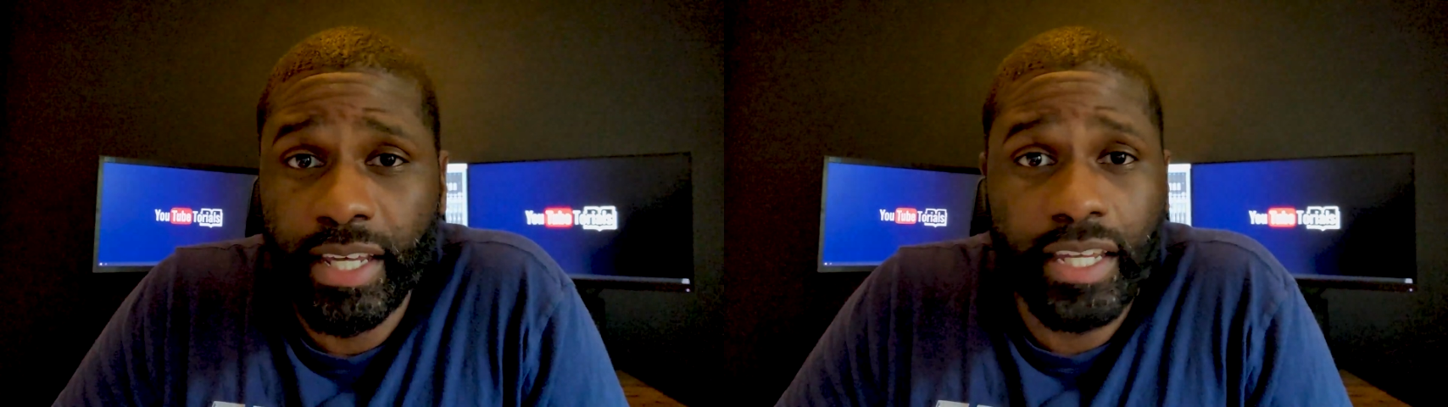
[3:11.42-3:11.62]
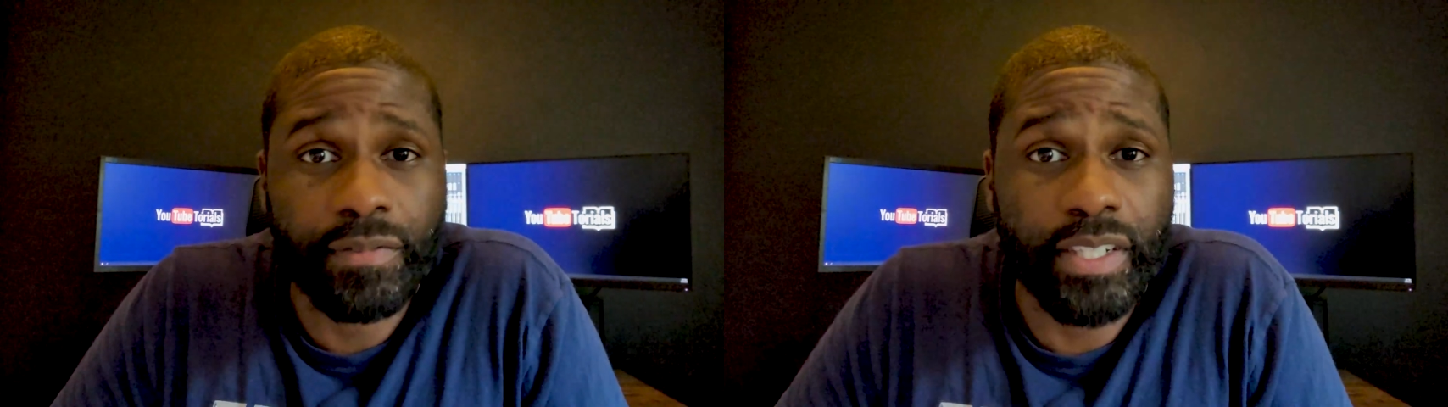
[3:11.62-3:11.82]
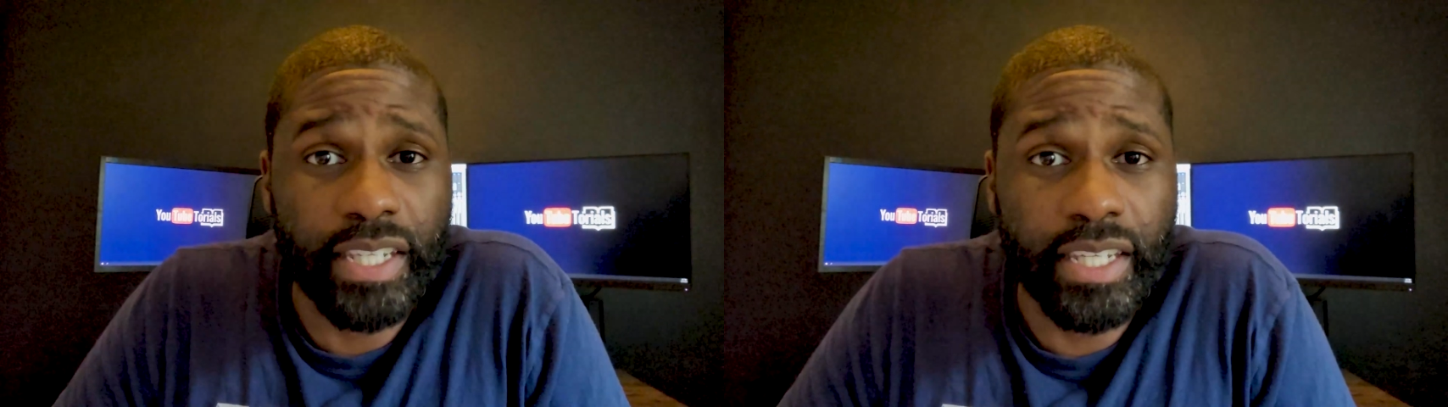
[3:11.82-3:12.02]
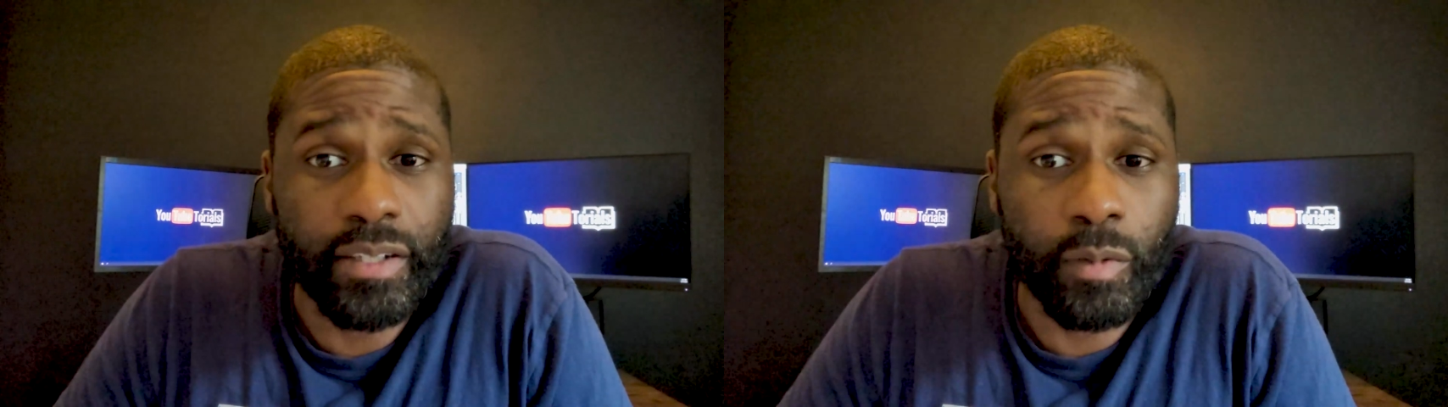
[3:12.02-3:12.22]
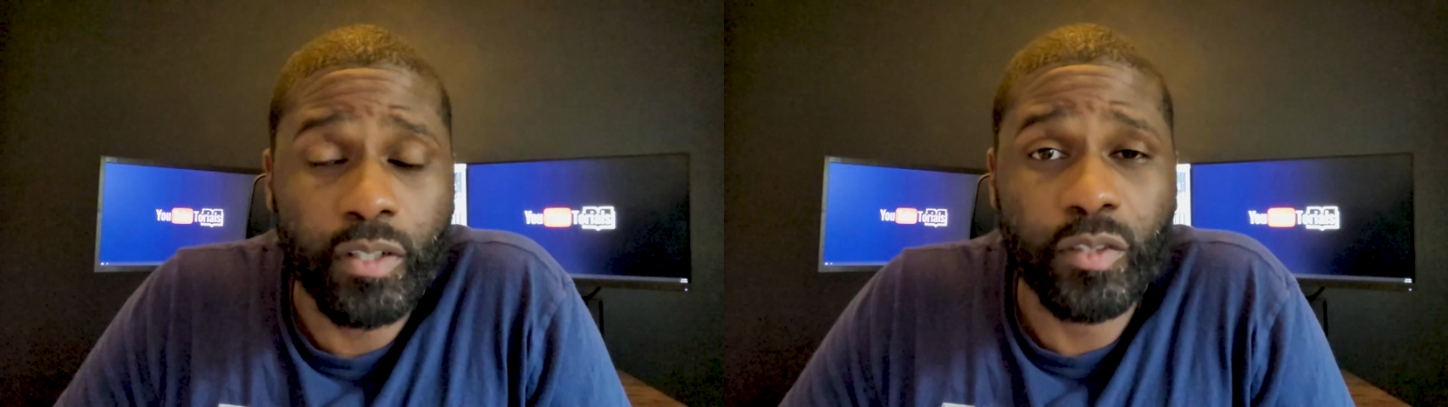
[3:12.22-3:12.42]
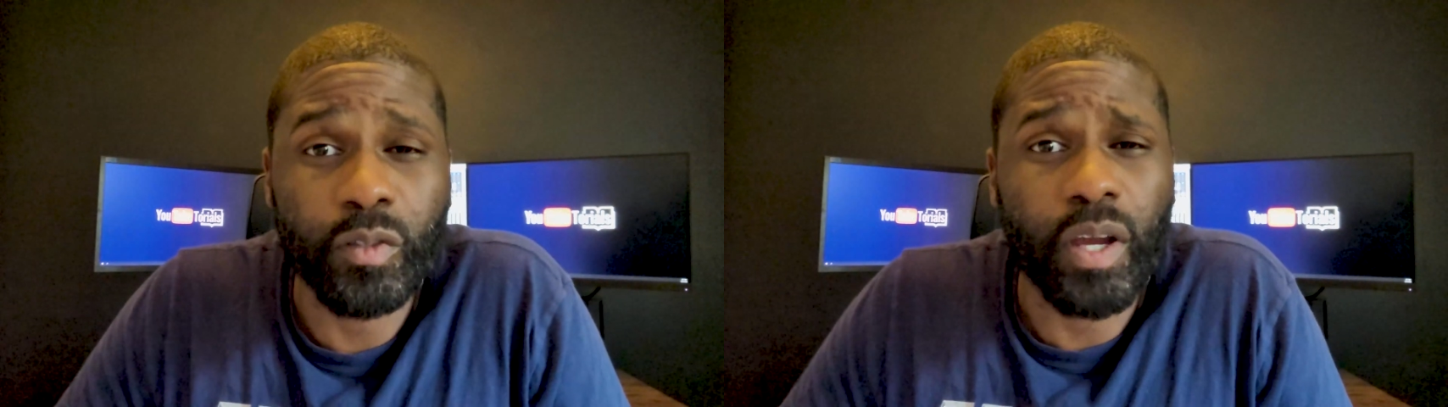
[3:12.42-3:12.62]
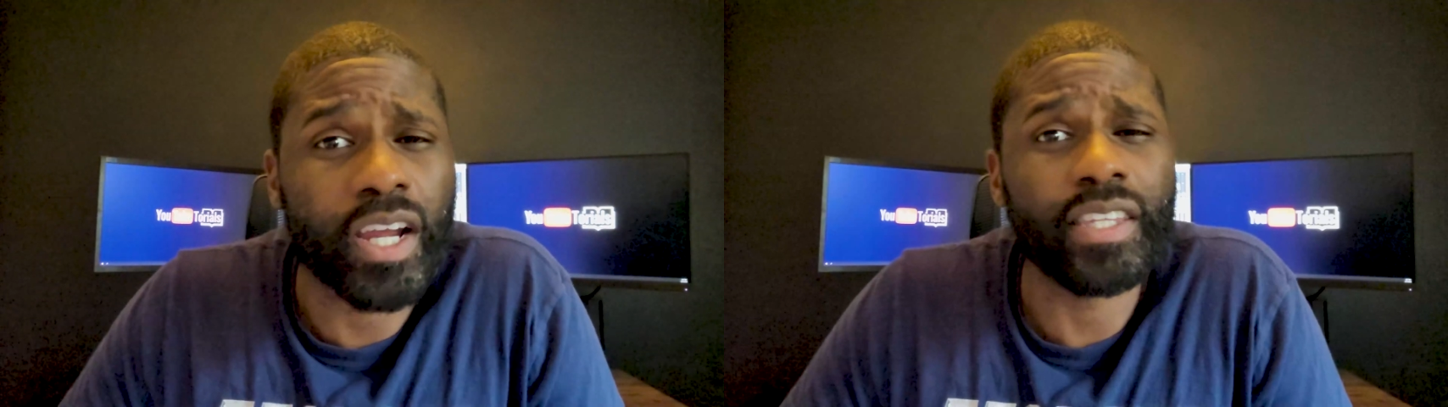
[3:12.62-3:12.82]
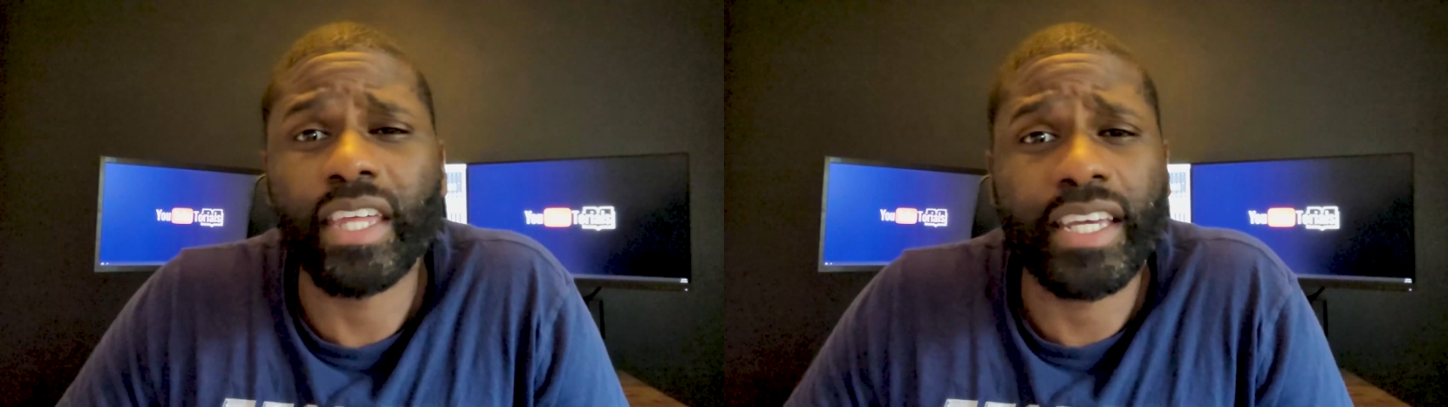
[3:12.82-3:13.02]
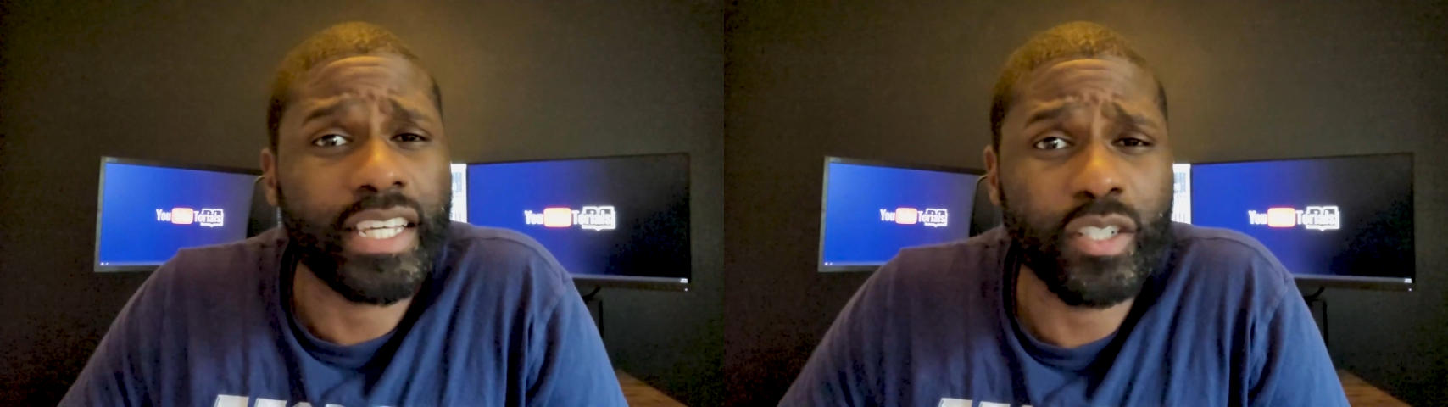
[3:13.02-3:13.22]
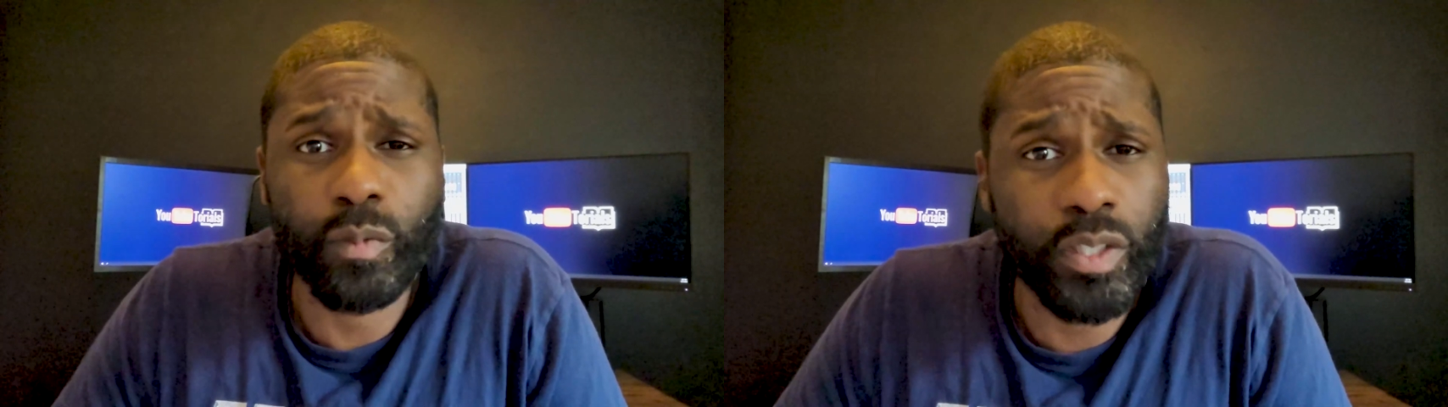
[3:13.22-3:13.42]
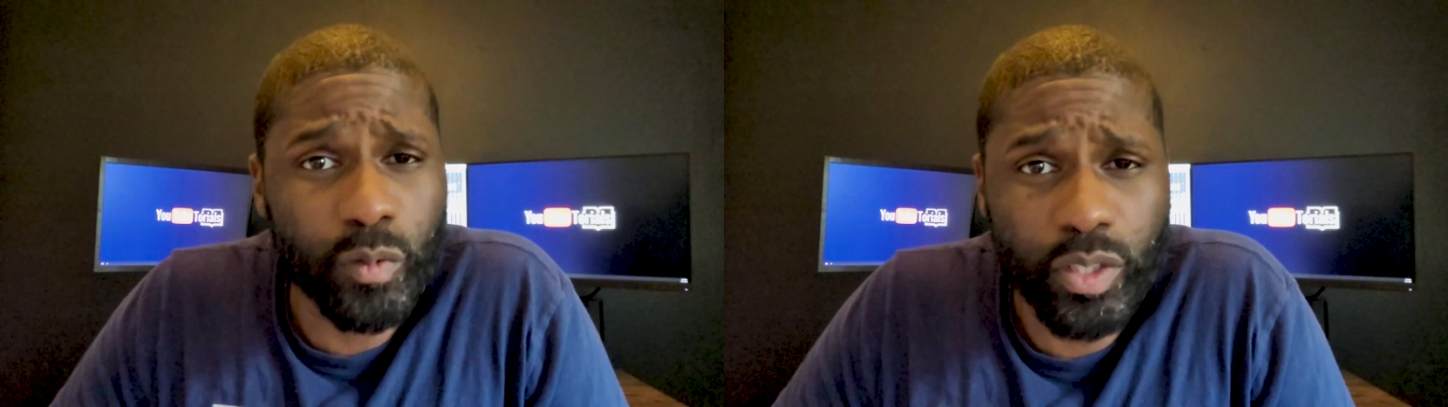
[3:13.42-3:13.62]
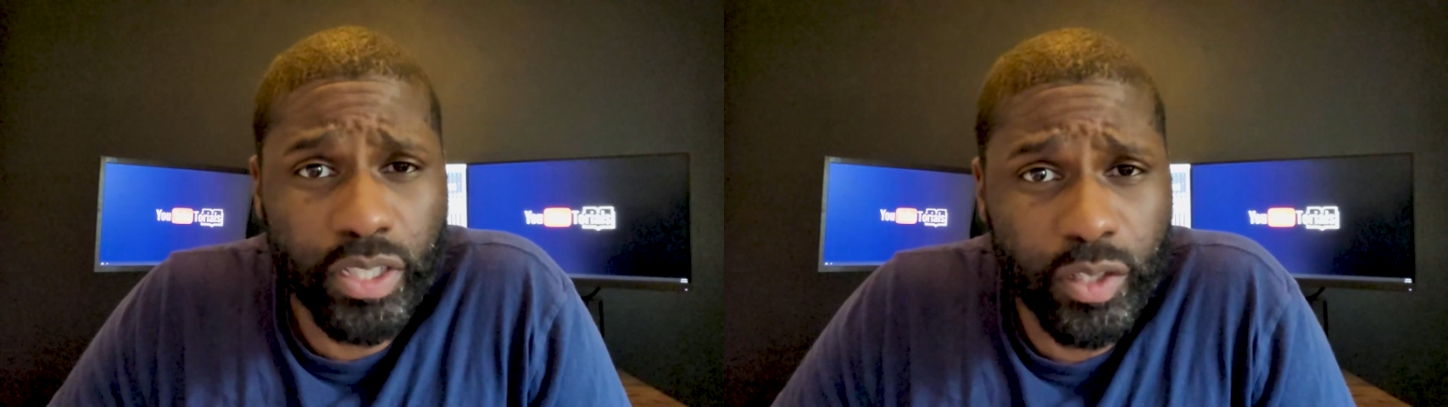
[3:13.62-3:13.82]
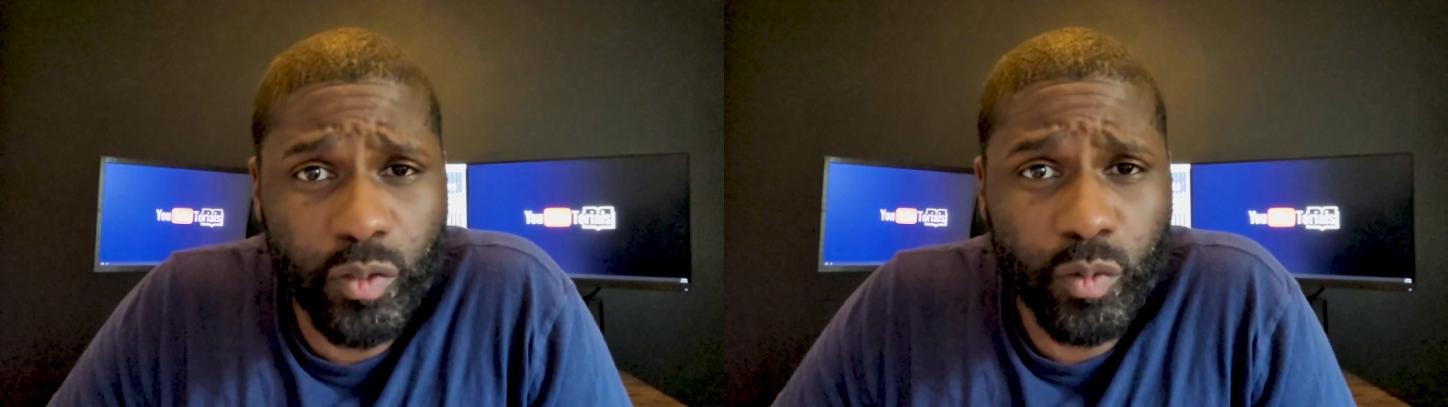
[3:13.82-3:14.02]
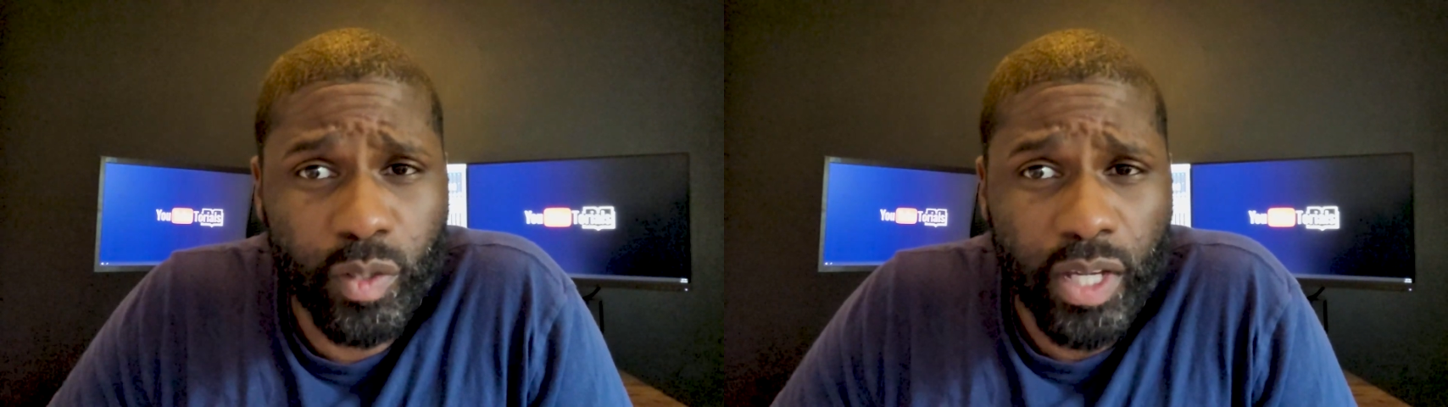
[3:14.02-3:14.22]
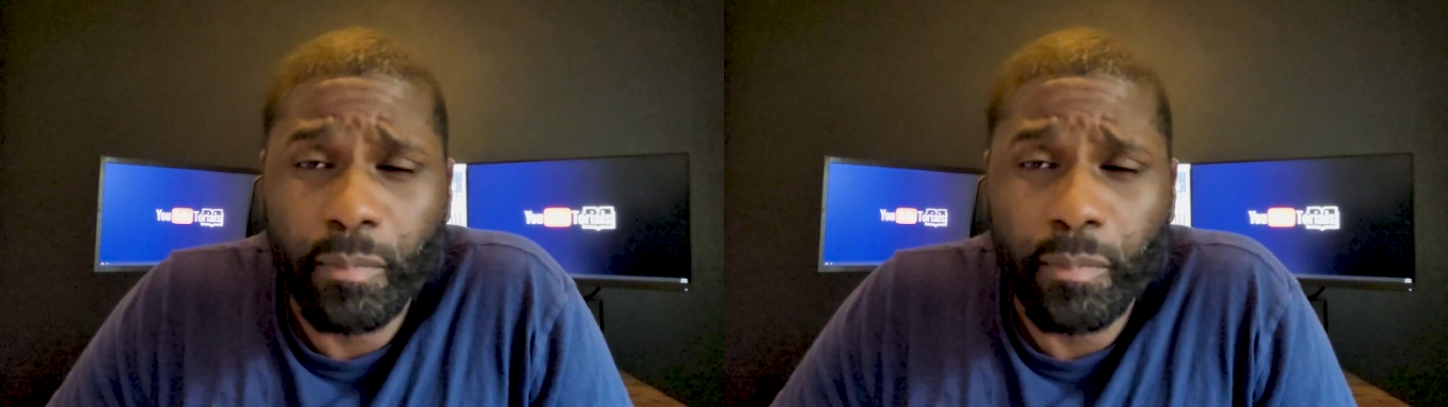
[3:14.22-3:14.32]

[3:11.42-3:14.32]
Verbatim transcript: if you did, why don't you do everything that you would usually do?